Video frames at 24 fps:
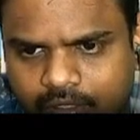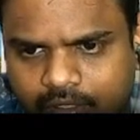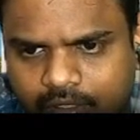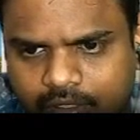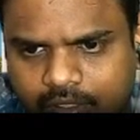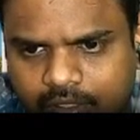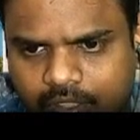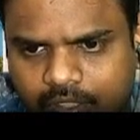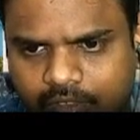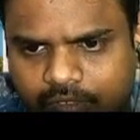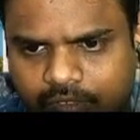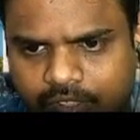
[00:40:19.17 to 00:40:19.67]

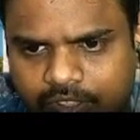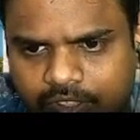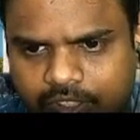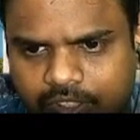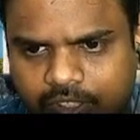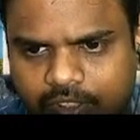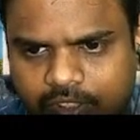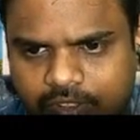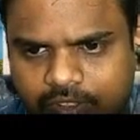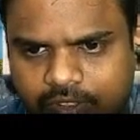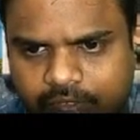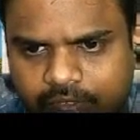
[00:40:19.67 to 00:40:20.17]
That fashion
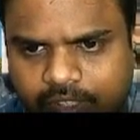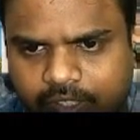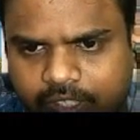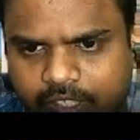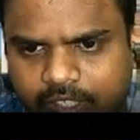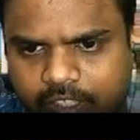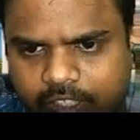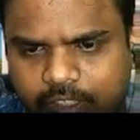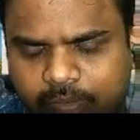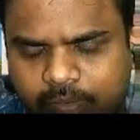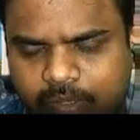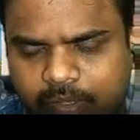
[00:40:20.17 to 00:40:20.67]
also we
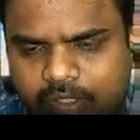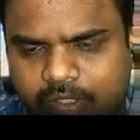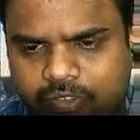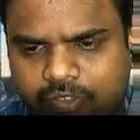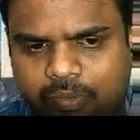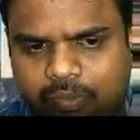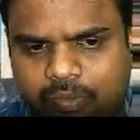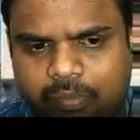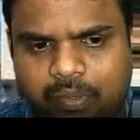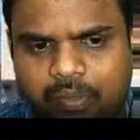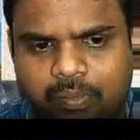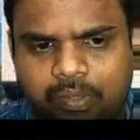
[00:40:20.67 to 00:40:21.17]
can express
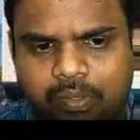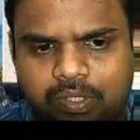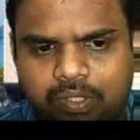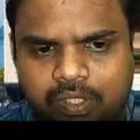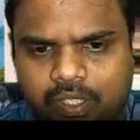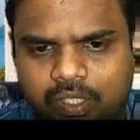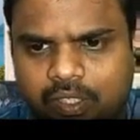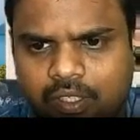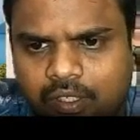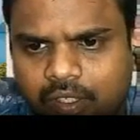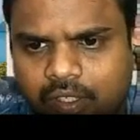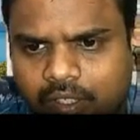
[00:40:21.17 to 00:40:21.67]
vapor
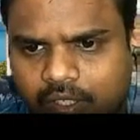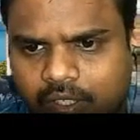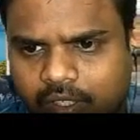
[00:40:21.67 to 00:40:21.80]
pressure.